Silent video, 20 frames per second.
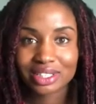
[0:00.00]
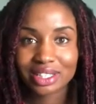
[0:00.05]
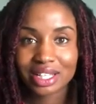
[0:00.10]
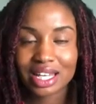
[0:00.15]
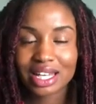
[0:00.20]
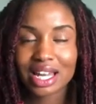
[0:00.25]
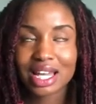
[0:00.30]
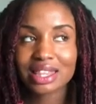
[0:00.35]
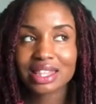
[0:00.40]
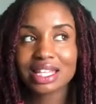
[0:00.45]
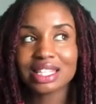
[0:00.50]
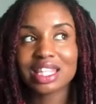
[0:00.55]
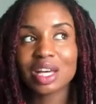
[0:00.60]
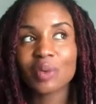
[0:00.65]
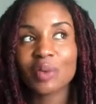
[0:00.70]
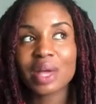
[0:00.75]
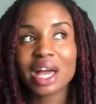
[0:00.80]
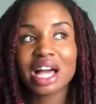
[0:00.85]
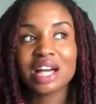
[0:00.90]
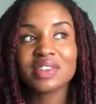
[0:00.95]
And I think that
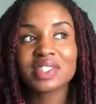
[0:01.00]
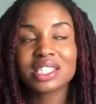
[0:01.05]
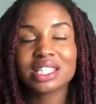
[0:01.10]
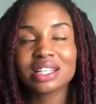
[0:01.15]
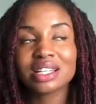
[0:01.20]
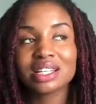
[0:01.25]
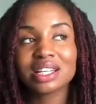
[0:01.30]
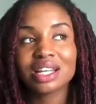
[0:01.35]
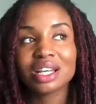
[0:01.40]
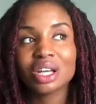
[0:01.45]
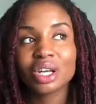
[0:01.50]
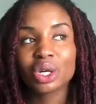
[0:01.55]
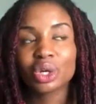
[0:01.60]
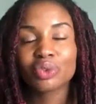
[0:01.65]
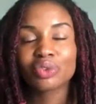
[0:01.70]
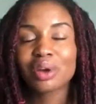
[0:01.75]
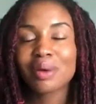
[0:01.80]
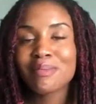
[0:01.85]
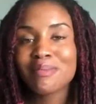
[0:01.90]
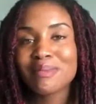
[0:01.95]
we have to
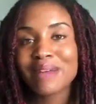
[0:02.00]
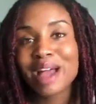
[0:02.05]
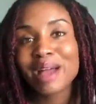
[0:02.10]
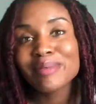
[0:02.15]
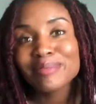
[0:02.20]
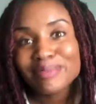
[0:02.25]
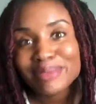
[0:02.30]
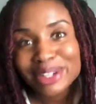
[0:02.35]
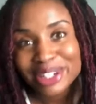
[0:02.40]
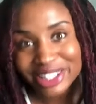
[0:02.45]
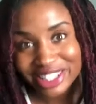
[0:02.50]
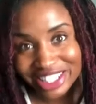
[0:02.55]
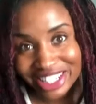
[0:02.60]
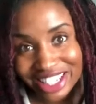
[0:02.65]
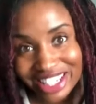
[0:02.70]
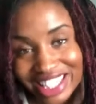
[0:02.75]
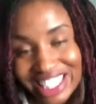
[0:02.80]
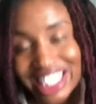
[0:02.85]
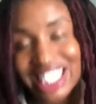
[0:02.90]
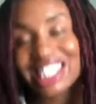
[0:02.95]
remember
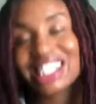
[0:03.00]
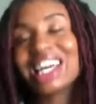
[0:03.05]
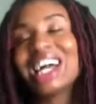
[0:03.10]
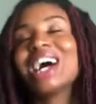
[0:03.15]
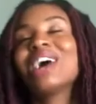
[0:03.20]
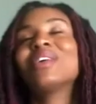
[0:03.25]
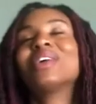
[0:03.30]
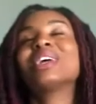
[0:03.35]
just how